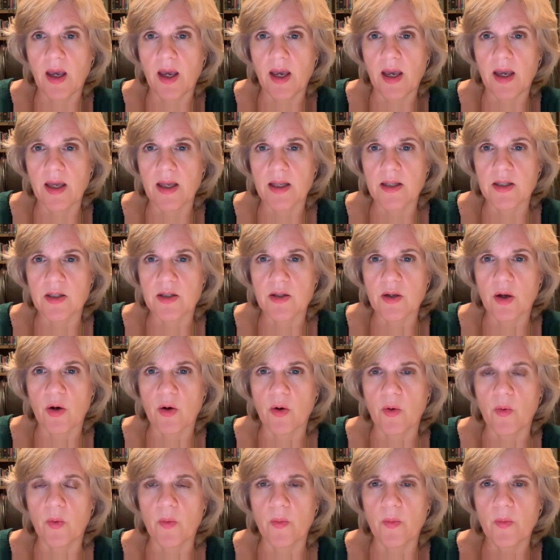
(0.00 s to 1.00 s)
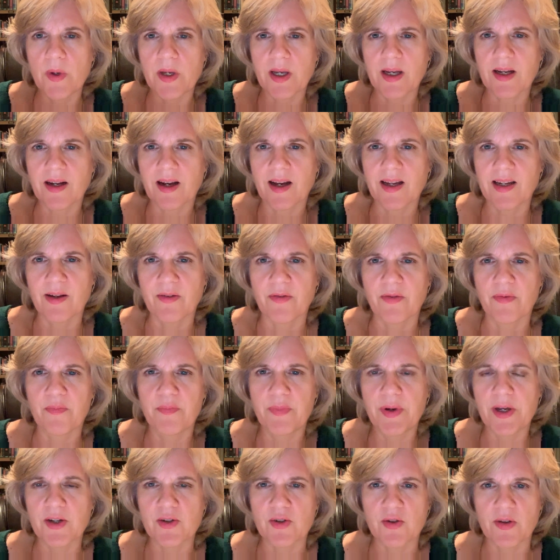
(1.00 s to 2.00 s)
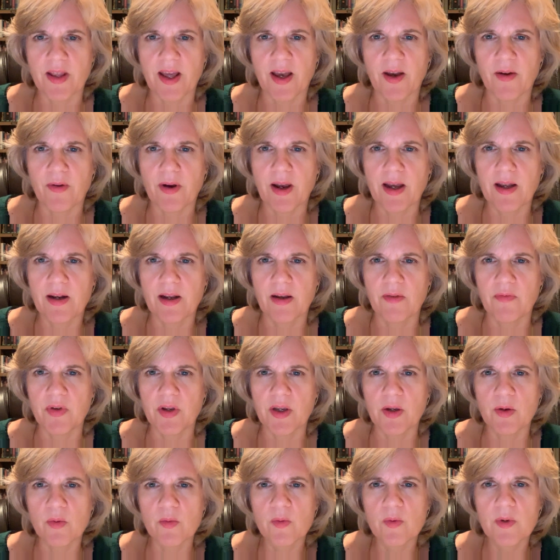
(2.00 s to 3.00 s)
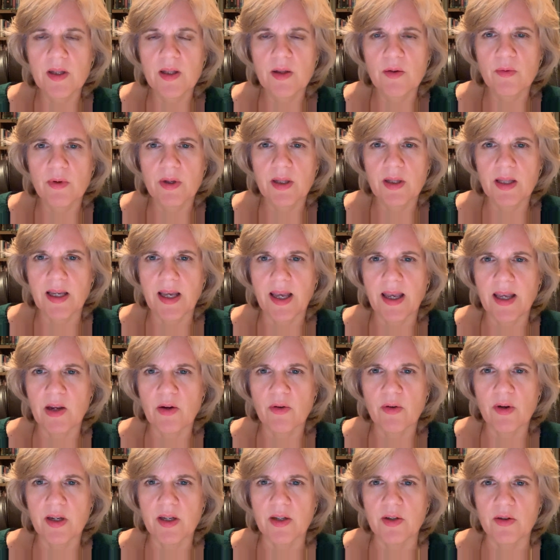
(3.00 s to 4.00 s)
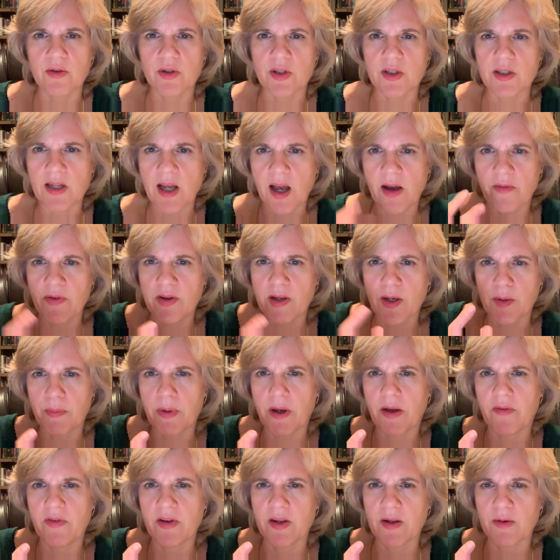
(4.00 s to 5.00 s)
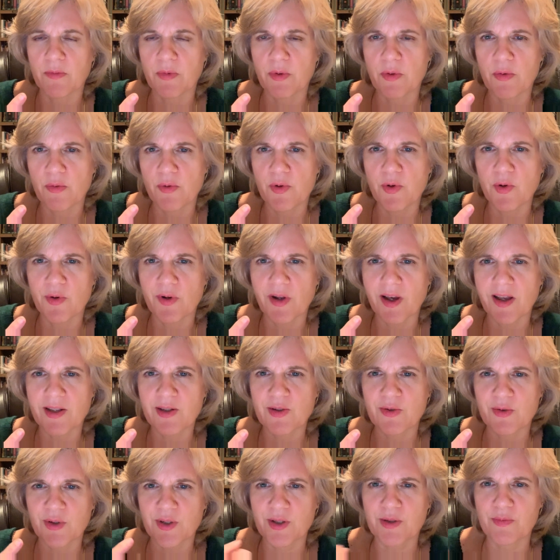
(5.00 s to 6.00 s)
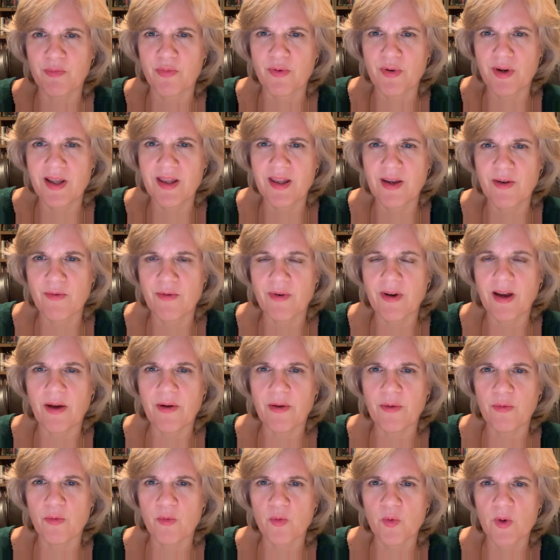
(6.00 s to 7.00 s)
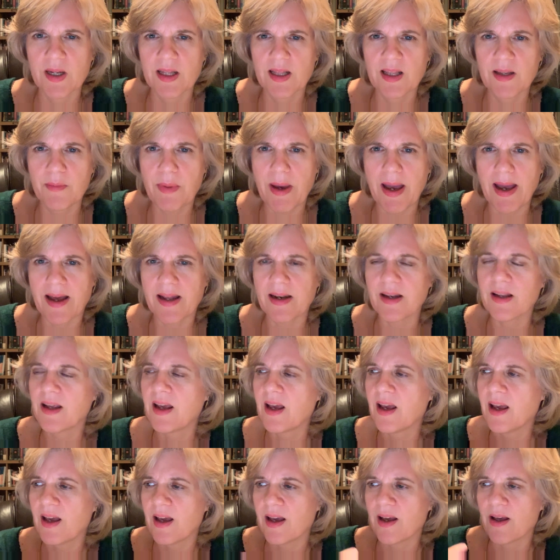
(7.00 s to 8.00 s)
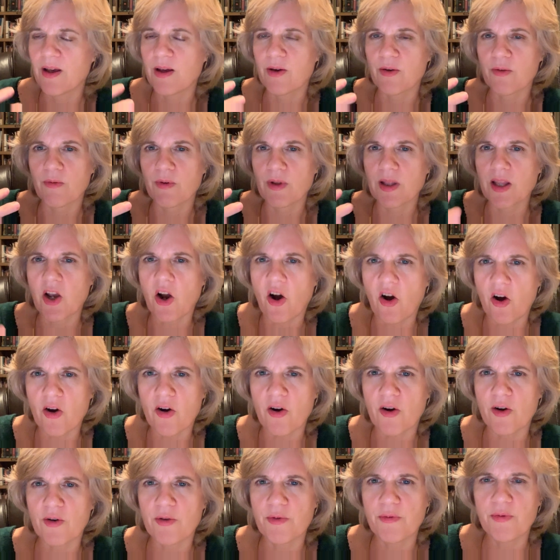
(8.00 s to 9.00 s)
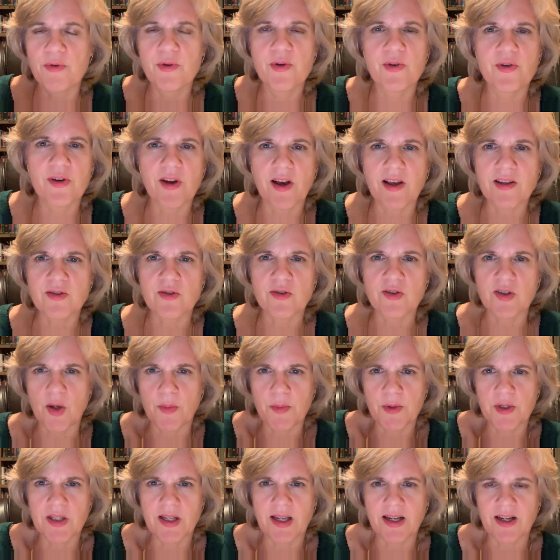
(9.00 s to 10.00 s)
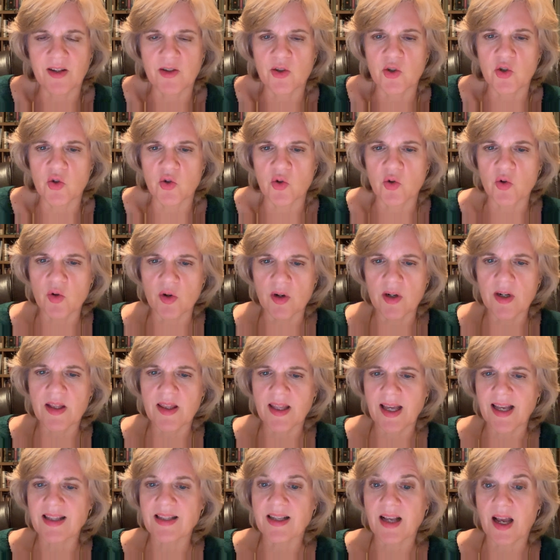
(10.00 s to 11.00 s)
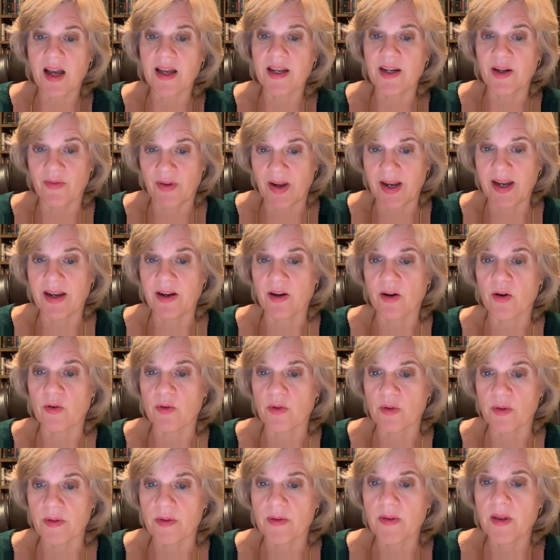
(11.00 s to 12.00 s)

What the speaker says: And so we can kind of picture that, right? If you get really, really angry and you're just huffing and puffing through your nostrils, breathing out really bad, really hard through your nostrils, almost like a snort, that's kind of anger.